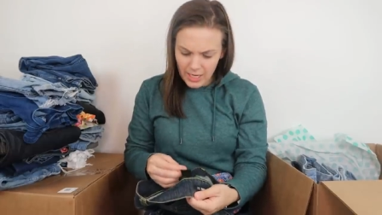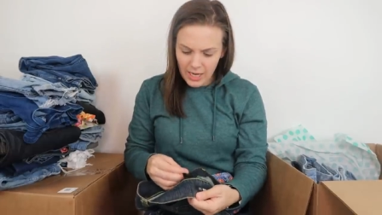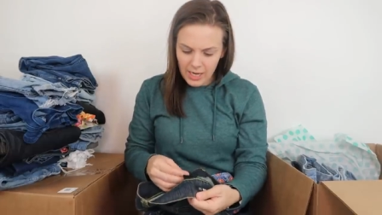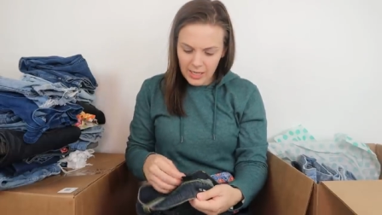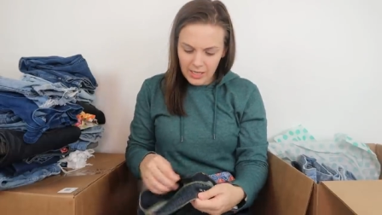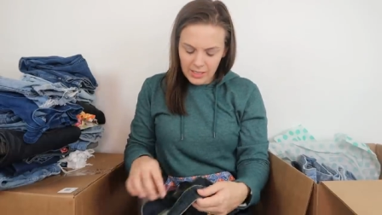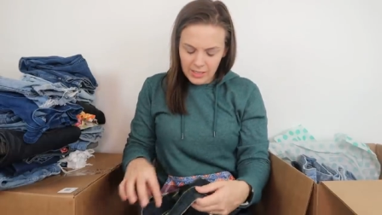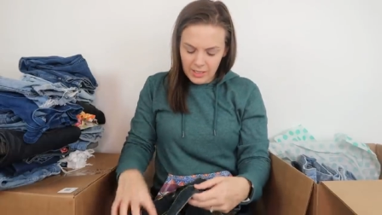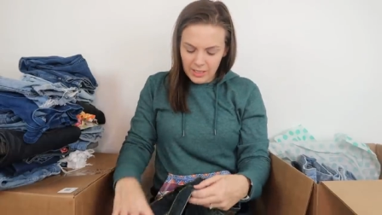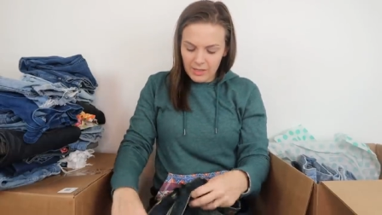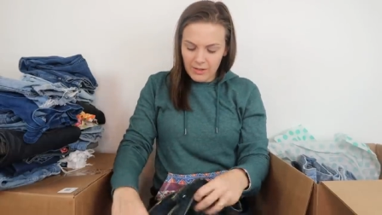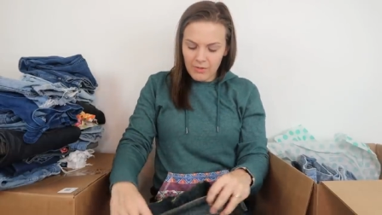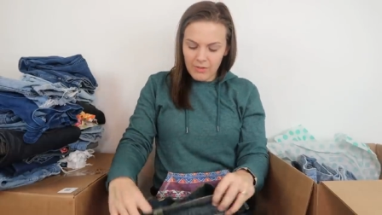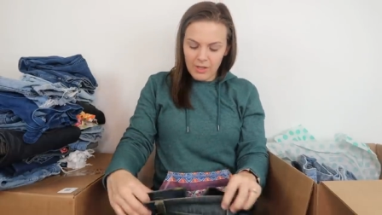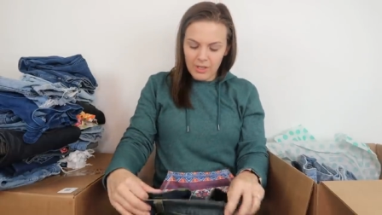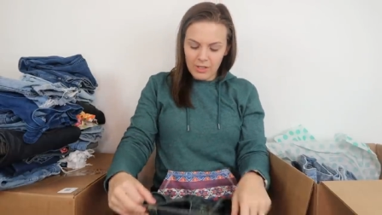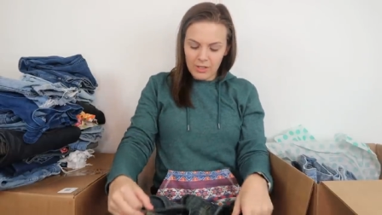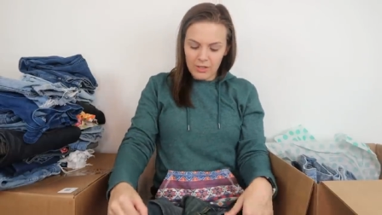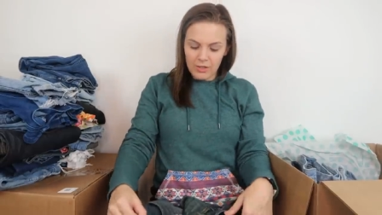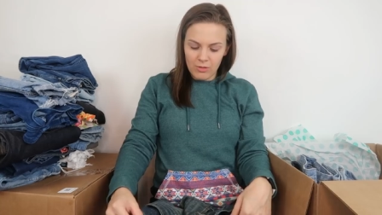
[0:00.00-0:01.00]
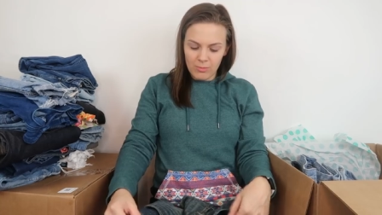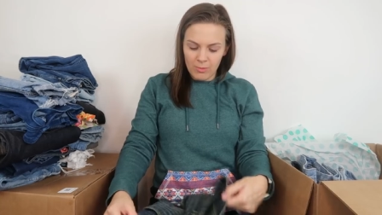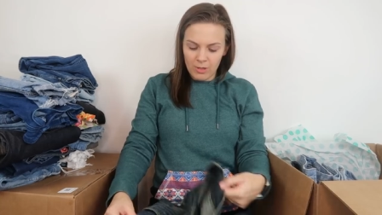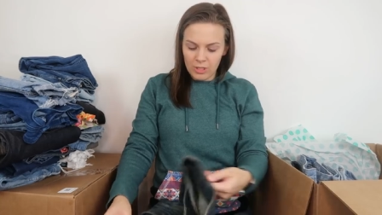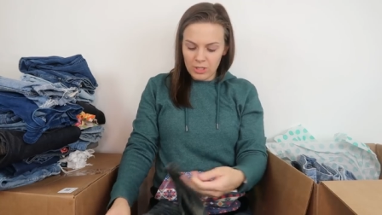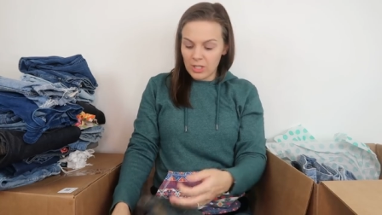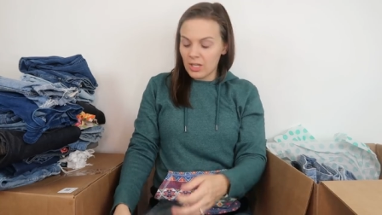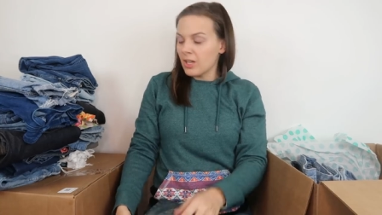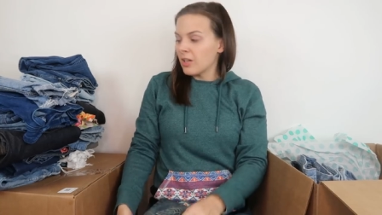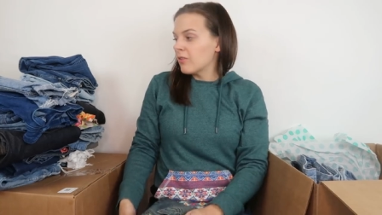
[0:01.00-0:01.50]
tags like faded so
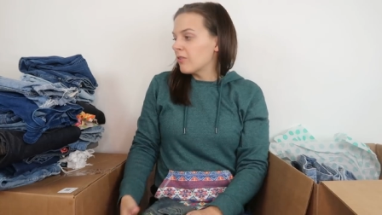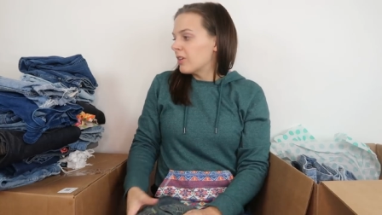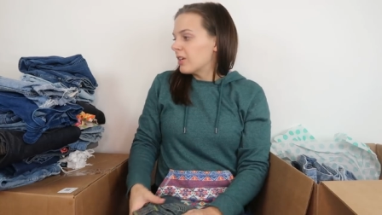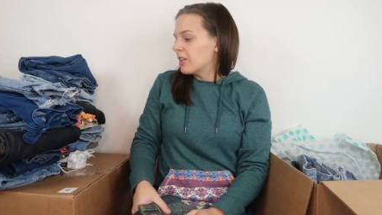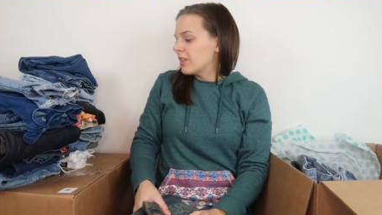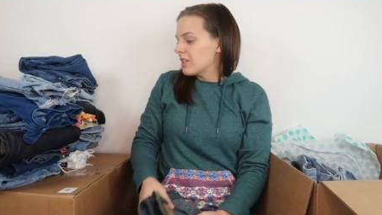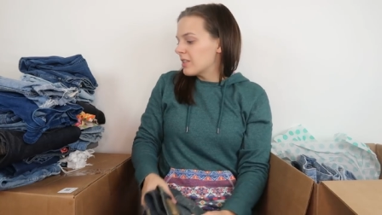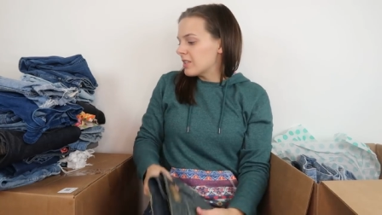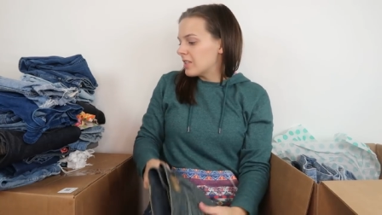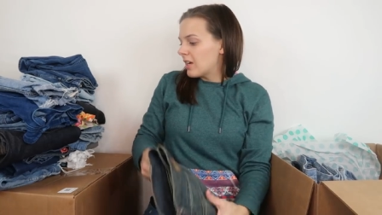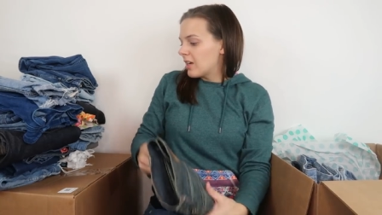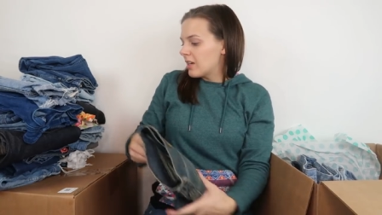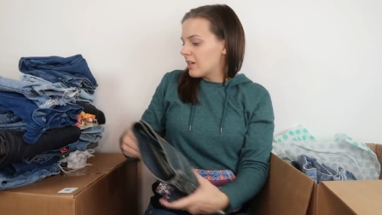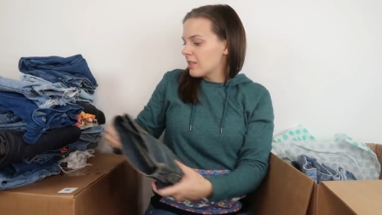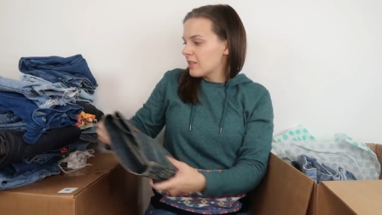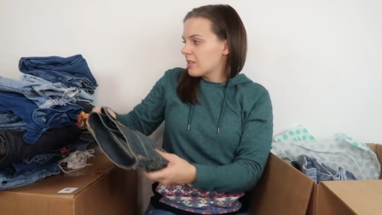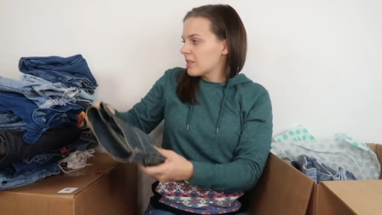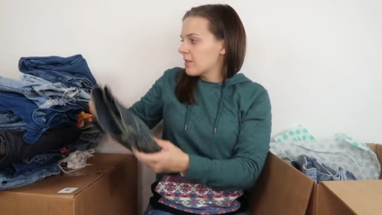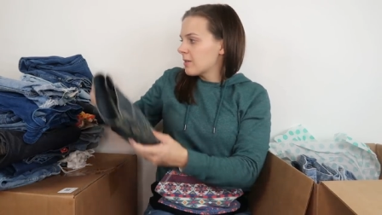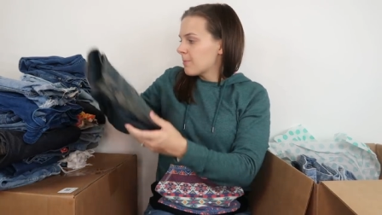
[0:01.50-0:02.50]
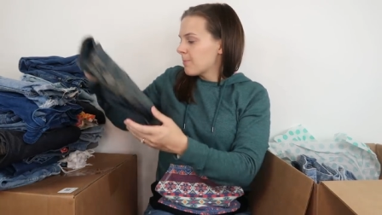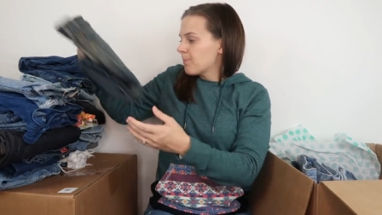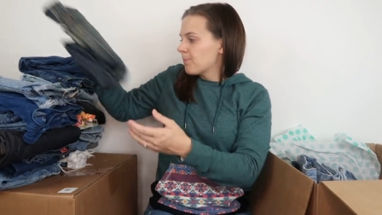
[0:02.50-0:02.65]
much I can't read the size.